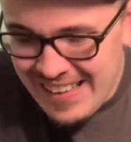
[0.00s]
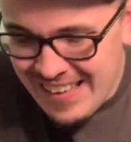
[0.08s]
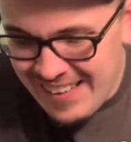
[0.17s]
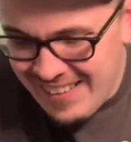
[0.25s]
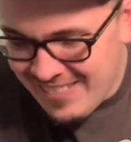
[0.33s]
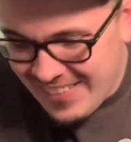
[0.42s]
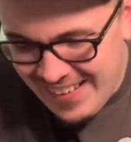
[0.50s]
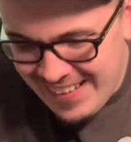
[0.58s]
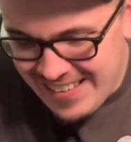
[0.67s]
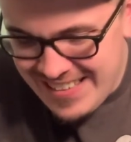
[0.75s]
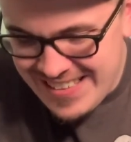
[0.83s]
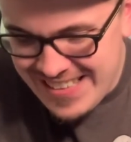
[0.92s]
Oh my
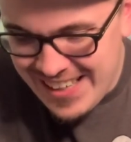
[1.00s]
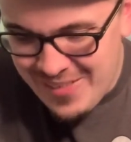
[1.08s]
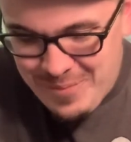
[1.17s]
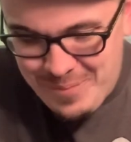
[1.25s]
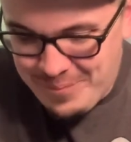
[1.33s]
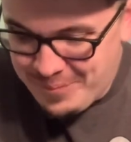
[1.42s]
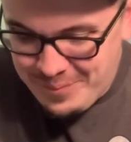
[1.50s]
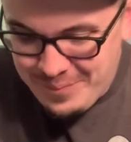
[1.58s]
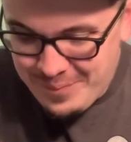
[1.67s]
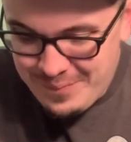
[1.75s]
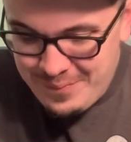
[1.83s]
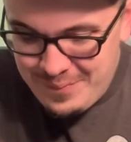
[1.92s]
god, just like
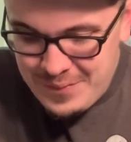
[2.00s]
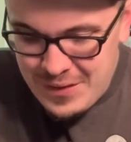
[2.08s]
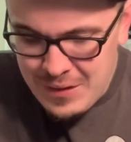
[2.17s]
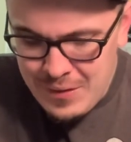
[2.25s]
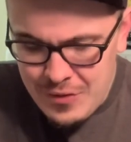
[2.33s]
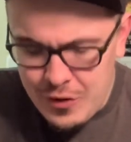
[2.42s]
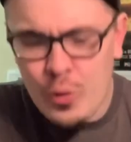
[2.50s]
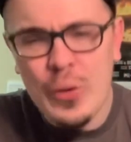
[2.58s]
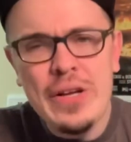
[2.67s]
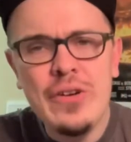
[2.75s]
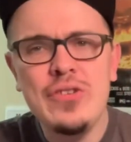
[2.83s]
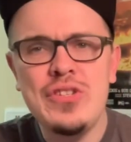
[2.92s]
the
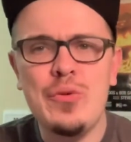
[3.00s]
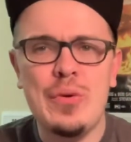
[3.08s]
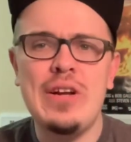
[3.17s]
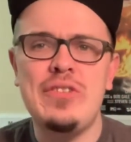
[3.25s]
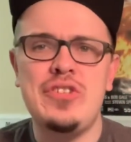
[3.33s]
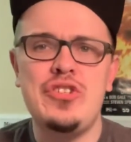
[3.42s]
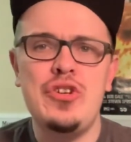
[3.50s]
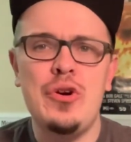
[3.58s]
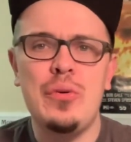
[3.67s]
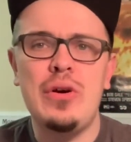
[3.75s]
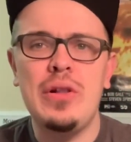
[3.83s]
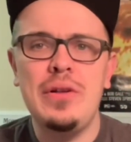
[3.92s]
creators and the writers of the
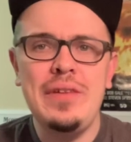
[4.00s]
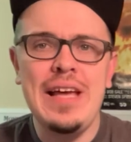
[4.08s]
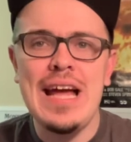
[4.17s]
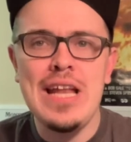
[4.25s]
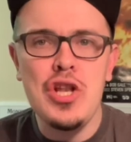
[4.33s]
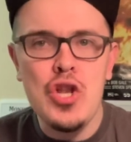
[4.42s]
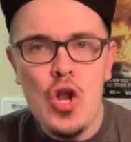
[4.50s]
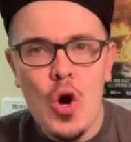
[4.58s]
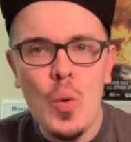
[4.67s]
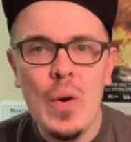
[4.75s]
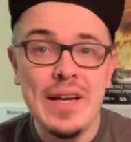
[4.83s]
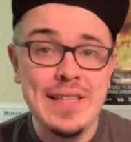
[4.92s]
show clearly had
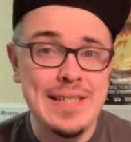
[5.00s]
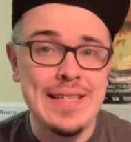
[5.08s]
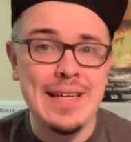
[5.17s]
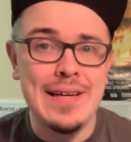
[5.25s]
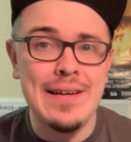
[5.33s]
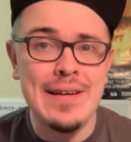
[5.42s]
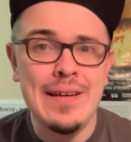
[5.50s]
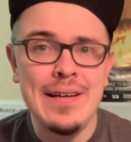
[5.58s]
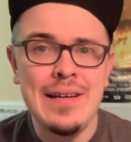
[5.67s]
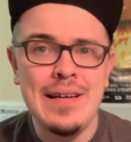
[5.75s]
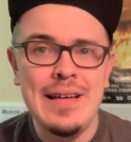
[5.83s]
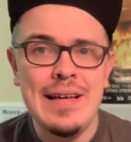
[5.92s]
no idea
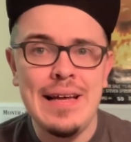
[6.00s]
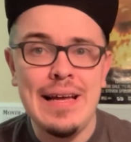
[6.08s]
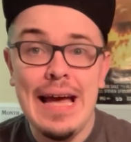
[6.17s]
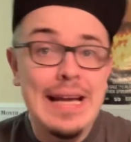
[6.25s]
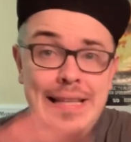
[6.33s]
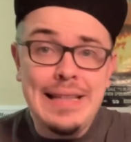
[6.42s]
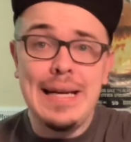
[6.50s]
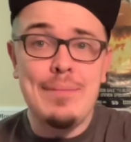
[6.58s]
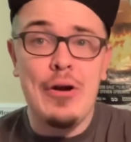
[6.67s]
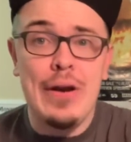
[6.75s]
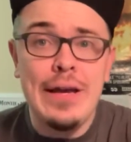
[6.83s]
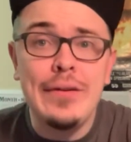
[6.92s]
anything
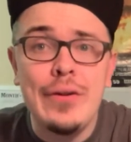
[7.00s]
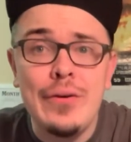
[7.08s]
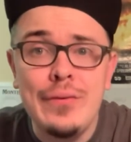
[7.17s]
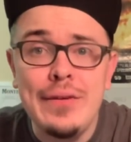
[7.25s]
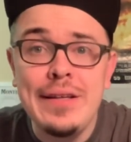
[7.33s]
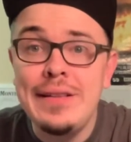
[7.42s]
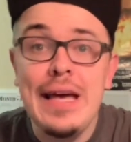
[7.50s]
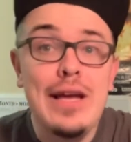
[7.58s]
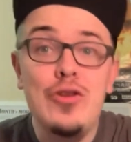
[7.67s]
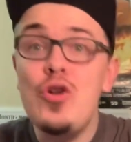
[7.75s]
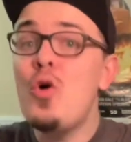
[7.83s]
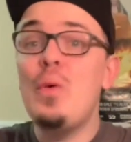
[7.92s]
about Halo. Like they
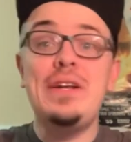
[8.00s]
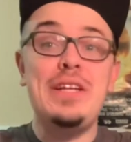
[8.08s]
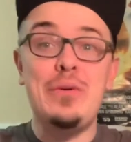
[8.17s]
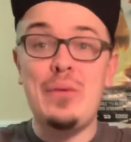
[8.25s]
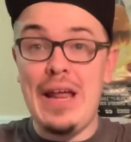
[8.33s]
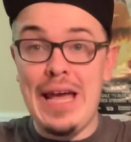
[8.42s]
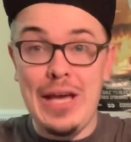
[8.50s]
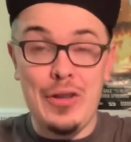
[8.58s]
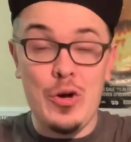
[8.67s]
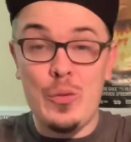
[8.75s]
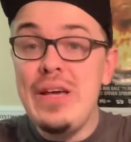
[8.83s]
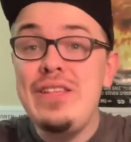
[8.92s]
had no idea what
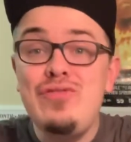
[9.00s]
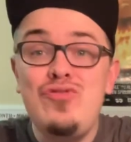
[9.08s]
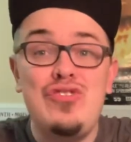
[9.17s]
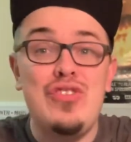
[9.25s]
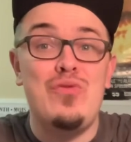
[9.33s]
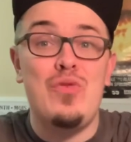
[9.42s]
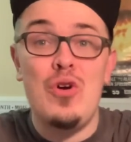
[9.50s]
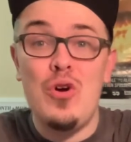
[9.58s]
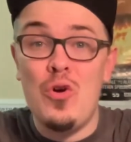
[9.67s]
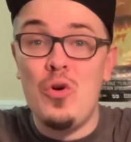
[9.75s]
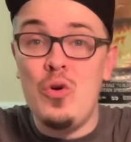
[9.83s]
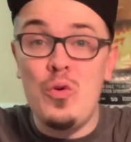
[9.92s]
Halo is and
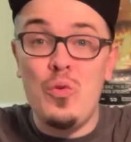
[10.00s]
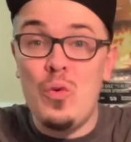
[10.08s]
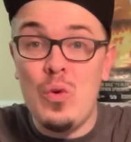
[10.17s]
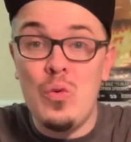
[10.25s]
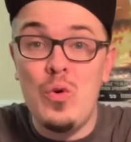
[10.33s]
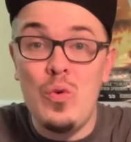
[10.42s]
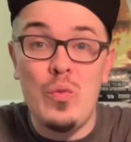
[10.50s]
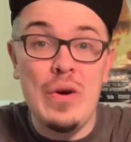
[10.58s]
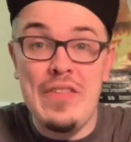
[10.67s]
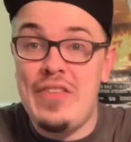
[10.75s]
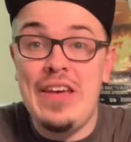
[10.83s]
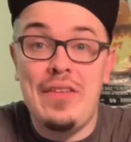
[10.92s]
who, who, what
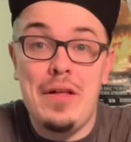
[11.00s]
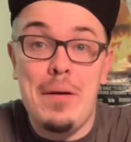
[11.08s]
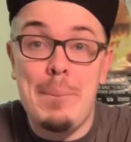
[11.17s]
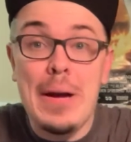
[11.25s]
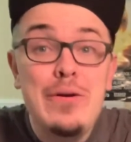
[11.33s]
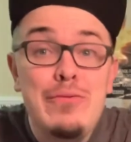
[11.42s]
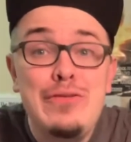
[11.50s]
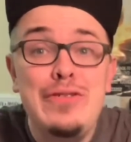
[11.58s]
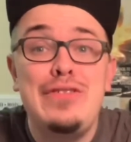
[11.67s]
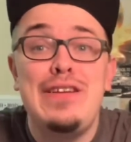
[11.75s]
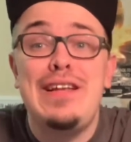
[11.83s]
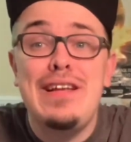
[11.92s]
is Halo
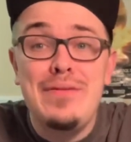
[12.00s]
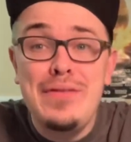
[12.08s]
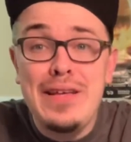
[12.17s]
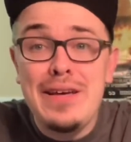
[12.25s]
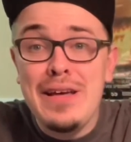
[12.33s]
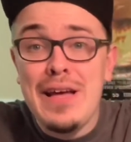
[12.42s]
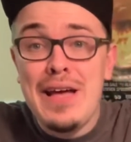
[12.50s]
about and everything.